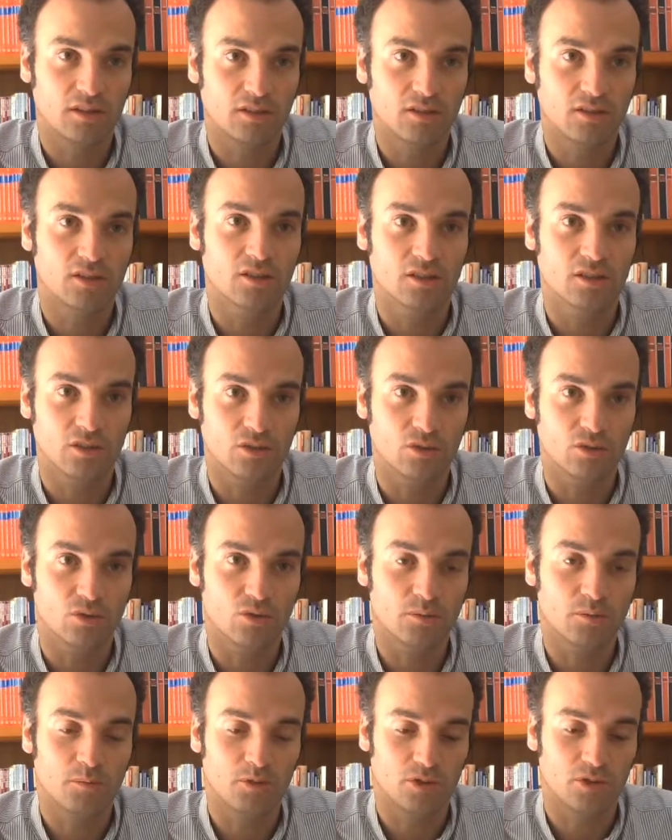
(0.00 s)
tier
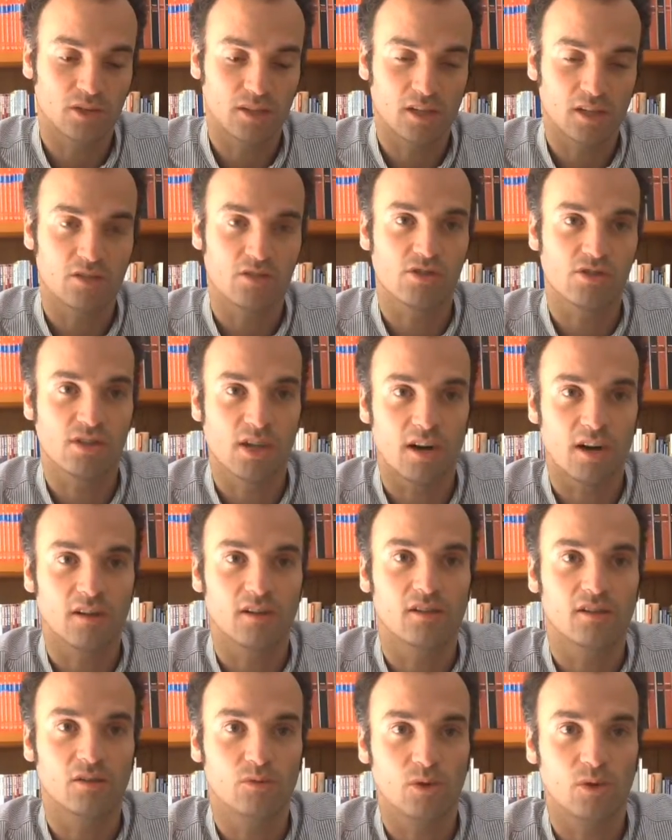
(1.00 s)
Europe or a second
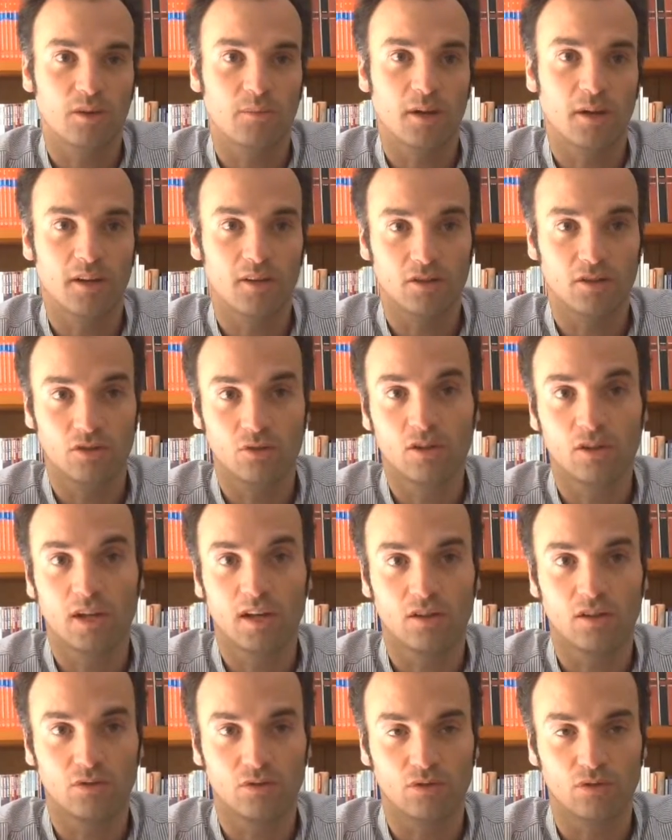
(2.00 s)
circle whereby the
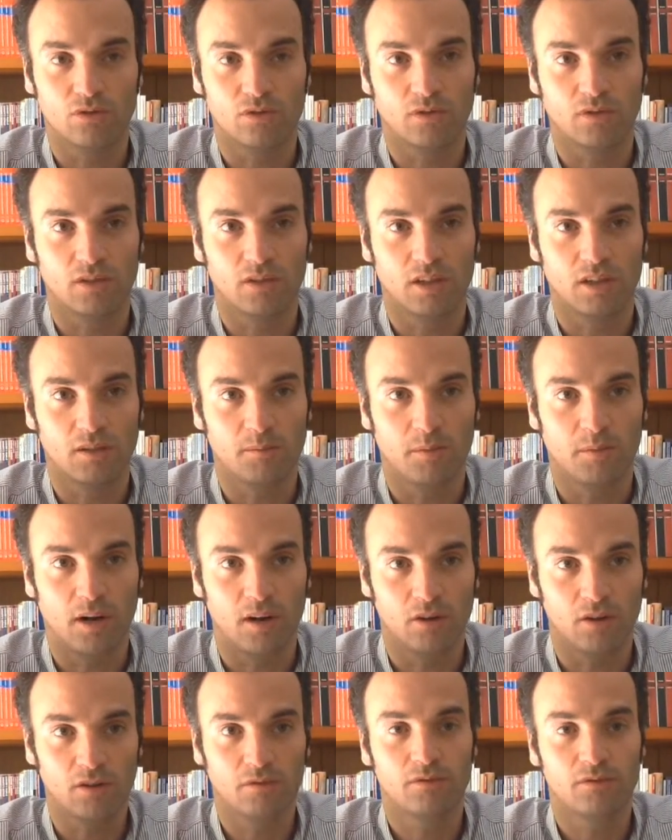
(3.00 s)
UK could take
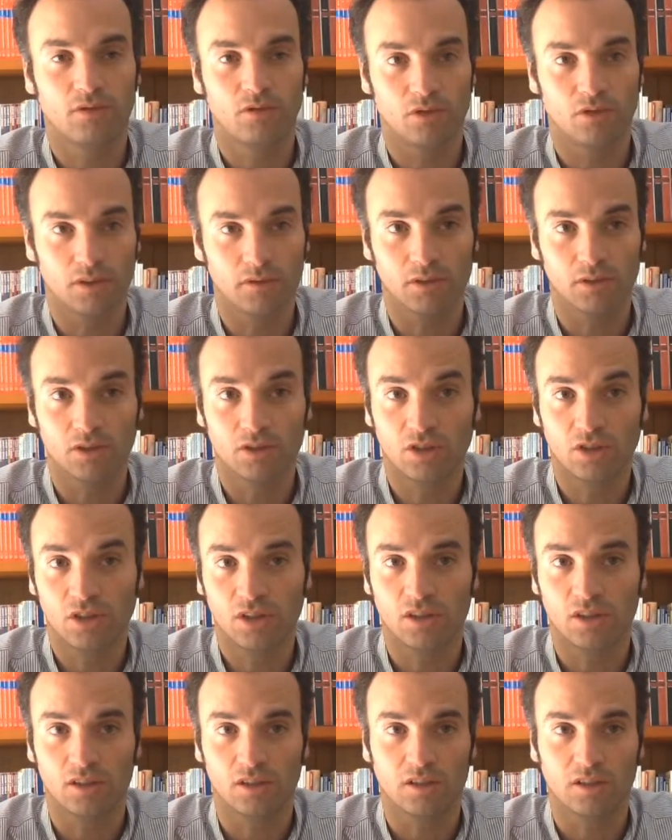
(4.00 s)
part of, or even
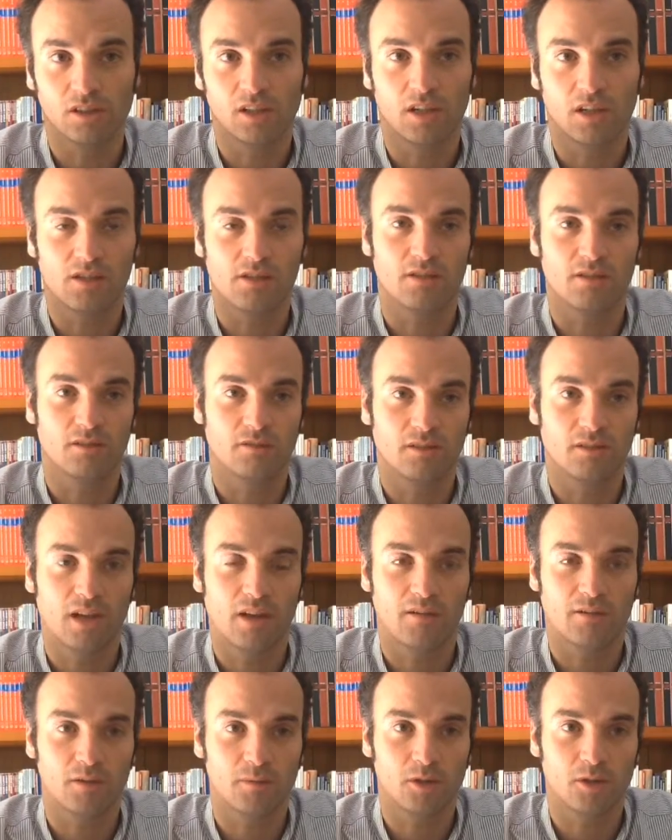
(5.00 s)
Turkey in case it
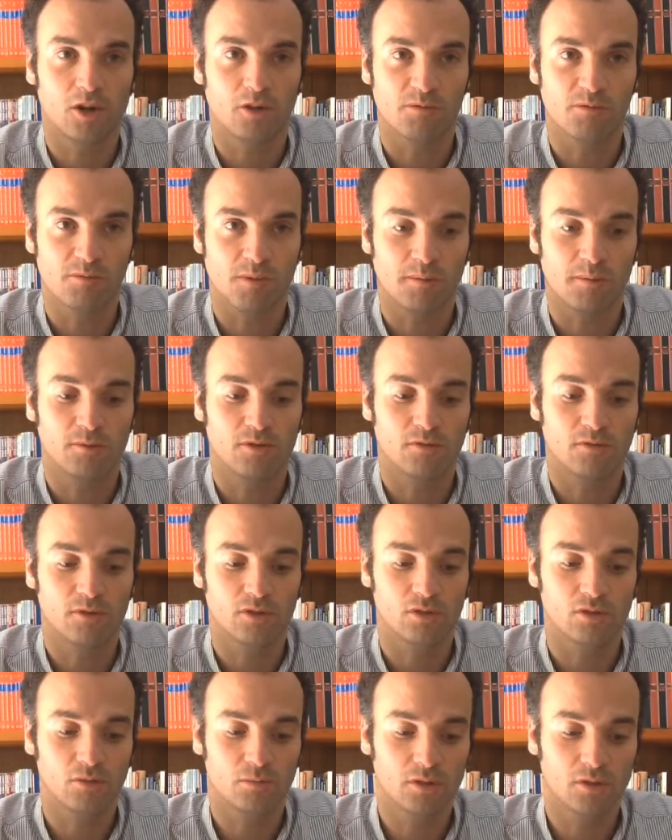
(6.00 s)
ever becomes member of
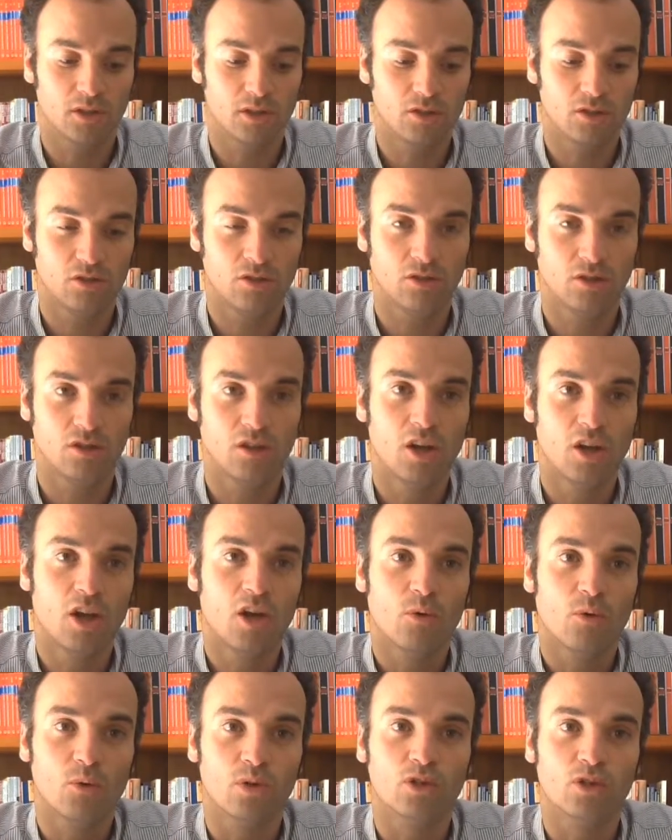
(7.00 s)
the European Union,
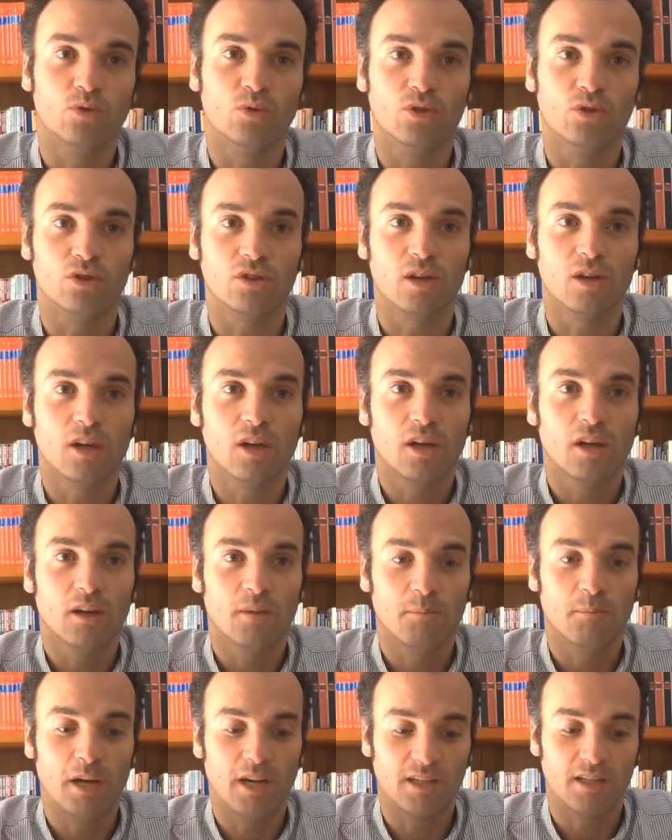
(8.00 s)
which would
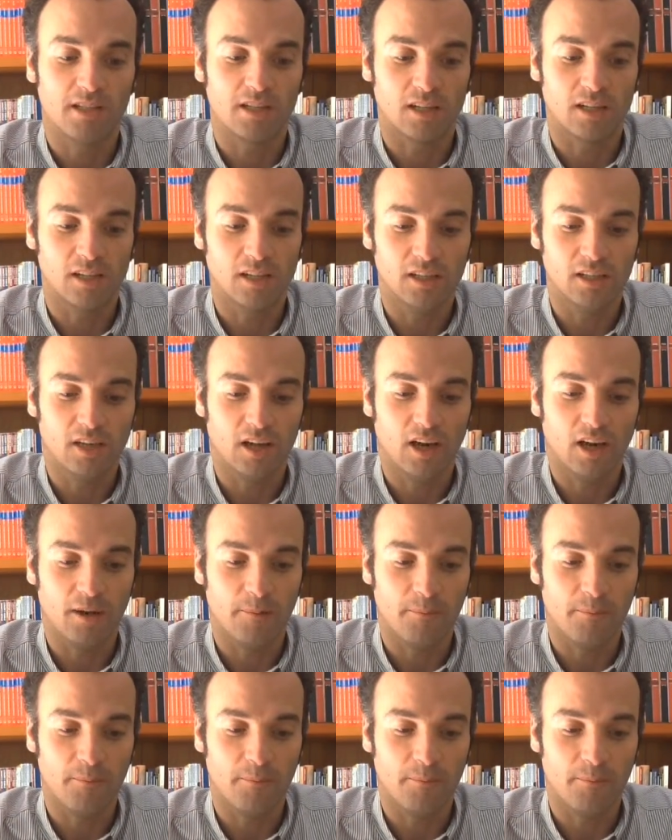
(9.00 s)
basically